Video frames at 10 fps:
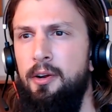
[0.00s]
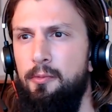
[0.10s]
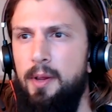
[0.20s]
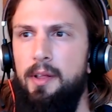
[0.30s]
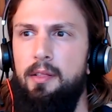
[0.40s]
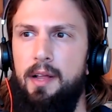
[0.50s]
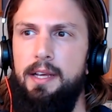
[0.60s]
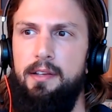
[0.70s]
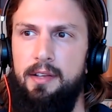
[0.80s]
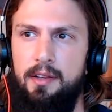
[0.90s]
really,
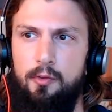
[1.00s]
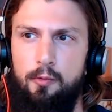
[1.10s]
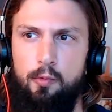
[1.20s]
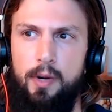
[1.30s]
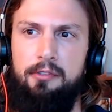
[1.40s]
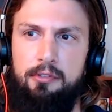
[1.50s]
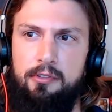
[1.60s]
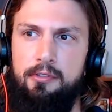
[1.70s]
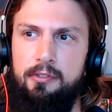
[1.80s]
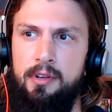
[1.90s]
like,
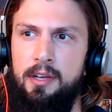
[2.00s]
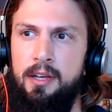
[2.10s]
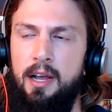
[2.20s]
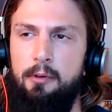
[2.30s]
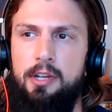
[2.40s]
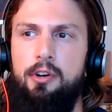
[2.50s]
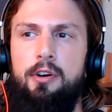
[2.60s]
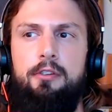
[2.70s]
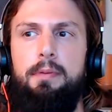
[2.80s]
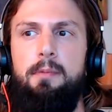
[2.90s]
risks, I would
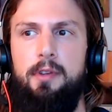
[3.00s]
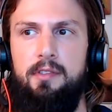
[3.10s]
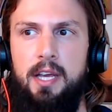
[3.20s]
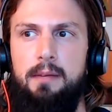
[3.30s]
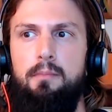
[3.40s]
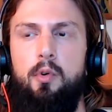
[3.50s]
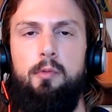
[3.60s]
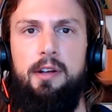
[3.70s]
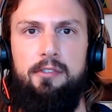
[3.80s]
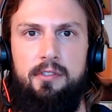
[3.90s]
encourage people to take more
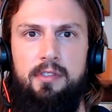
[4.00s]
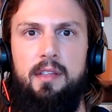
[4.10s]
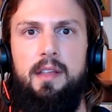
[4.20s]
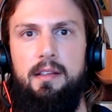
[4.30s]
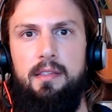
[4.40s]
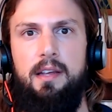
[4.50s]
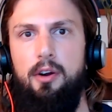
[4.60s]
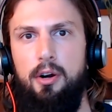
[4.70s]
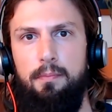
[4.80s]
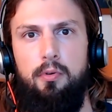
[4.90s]
risks than they think
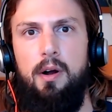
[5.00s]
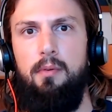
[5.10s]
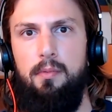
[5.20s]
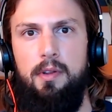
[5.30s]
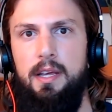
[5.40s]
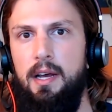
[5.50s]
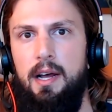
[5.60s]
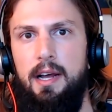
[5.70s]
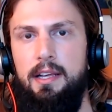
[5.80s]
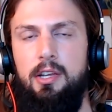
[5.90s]
are probably
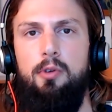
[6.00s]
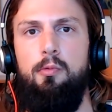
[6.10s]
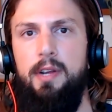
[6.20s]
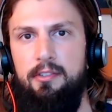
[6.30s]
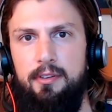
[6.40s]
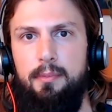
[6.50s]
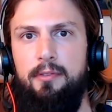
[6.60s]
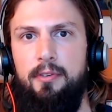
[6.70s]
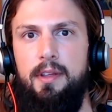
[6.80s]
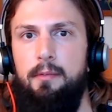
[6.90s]

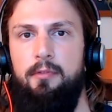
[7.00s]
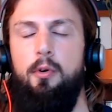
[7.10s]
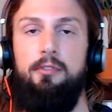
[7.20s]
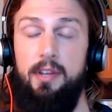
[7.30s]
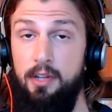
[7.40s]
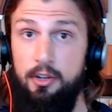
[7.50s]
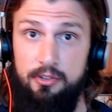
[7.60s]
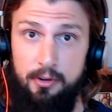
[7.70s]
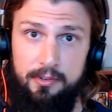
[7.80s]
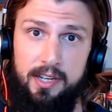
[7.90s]
reasonable for them. Of course, like,
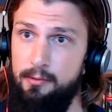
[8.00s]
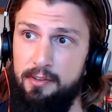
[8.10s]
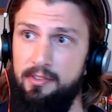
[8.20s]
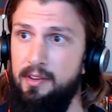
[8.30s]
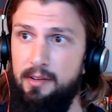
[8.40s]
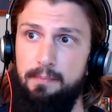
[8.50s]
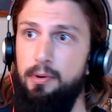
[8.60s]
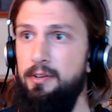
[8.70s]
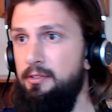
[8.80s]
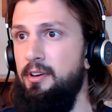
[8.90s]
don't take risks that, like,
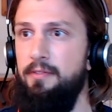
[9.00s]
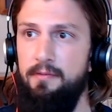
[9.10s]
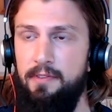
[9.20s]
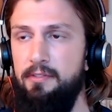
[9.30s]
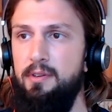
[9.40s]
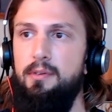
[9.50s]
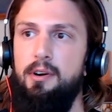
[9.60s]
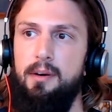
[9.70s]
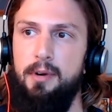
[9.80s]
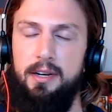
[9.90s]
put yourself in physical
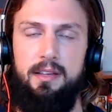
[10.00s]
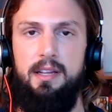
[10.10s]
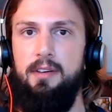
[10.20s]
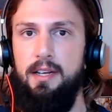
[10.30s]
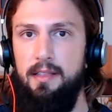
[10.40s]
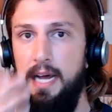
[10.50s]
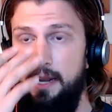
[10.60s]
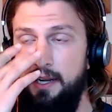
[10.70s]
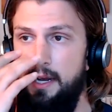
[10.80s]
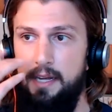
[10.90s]
harm or anything like
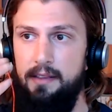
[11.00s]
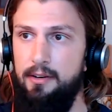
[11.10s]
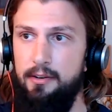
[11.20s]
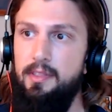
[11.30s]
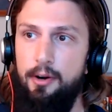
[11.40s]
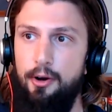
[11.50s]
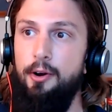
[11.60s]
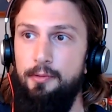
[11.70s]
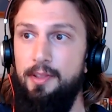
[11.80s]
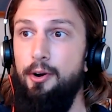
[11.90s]
that. There
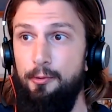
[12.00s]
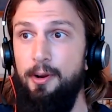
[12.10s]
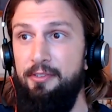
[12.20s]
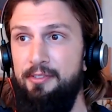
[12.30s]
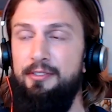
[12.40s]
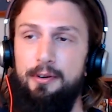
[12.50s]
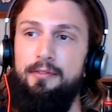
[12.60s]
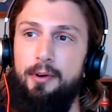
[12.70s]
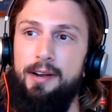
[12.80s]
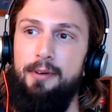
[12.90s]
there are risks to
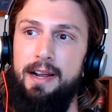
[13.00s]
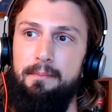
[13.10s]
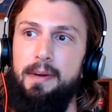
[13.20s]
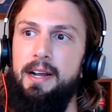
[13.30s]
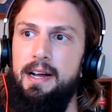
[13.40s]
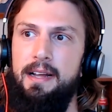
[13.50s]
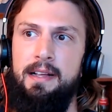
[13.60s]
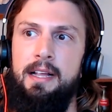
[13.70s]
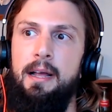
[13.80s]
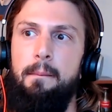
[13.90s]
avoid, right? But
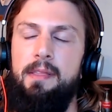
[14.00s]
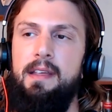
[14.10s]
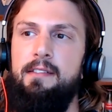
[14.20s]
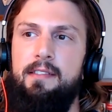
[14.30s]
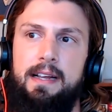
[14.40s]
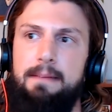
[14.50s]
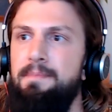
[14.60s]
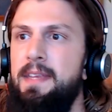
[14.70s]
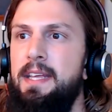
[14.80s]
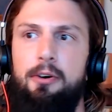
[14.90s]
things like,
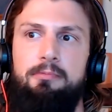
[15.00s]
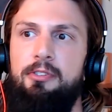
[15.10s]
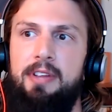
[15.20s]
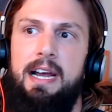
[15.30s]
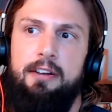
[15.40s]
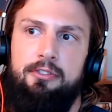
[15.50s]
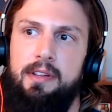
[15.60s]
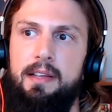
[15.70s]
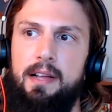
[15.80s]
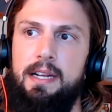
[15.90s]
just
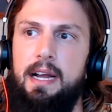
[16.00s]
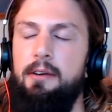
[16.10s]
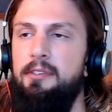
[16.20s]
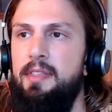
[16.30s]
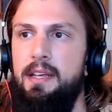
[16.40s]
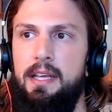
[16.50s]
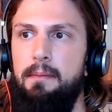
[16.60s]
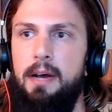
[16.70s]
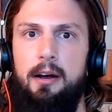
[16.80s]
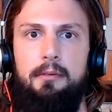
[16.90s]
actually, like, I was thinking
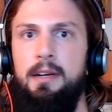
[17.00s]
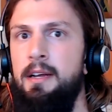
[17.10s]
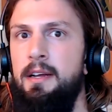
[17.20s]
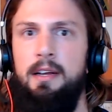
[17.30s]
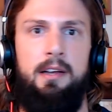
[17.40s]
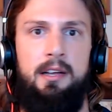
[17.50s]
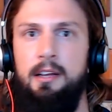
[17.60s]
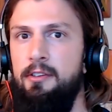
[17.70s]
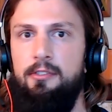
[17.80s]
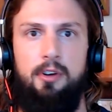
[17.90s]
about
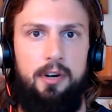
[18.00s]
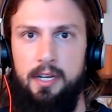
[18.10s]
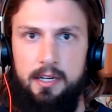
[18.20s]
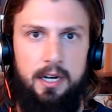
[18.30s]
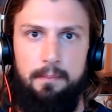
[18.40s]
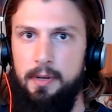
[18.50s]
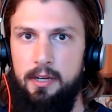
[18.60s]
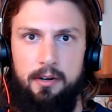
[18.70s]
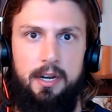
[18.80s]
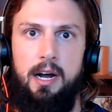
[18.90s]
starting a company
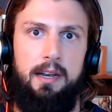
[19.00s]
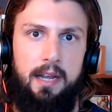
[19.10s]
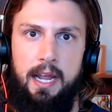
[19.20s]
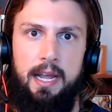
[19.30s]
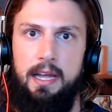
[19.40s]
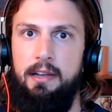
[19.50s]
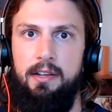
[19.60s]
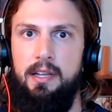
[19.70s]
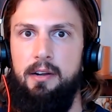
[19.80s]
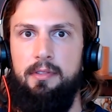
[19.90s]
or not, and
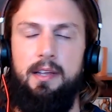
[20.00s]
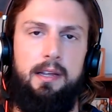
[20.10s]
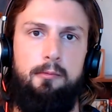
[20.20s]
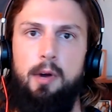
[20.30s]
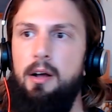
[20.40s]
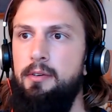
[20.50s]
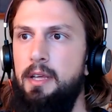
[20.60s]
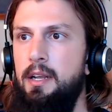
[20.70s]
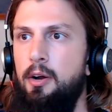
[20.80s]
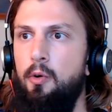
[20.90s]
thinking, well,
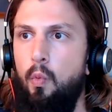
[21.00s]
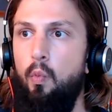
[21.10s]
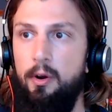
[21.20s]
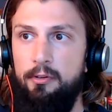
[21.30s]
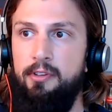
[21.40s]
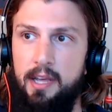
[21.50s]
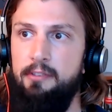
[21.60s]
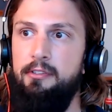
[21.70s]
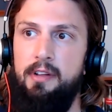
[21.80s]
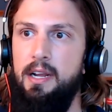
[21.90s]
worst
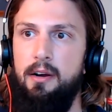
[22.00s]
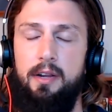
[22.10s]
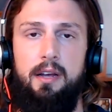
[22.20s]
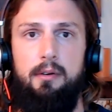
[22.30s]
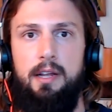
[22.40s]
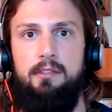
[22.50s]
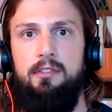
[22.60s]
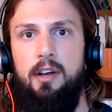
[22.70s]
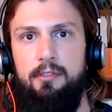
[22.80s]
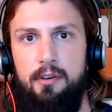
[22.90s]
case scenario, it
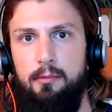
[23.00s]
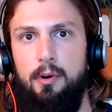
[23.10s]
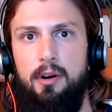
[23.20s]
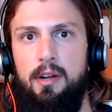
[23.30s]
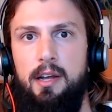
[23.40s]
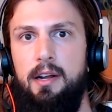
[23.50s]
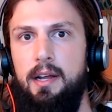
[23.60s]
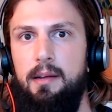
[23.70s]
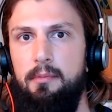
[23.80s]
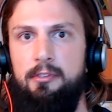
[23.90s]
doesn't work and
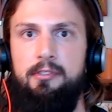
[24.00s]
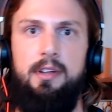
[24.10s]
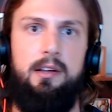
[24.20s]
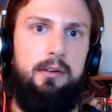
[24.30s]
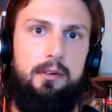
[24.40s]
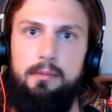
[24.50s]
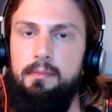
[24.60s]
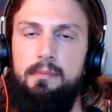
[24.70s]
I am still,